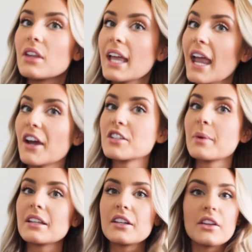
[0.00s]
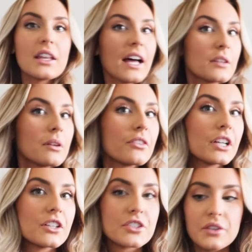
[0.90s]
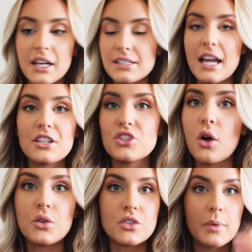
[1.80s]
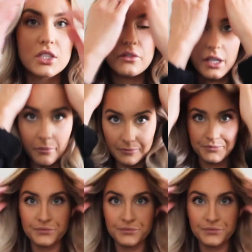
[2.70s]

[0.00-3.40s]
Like hairspray literally lasts me for years, you guys. I don't use much of it.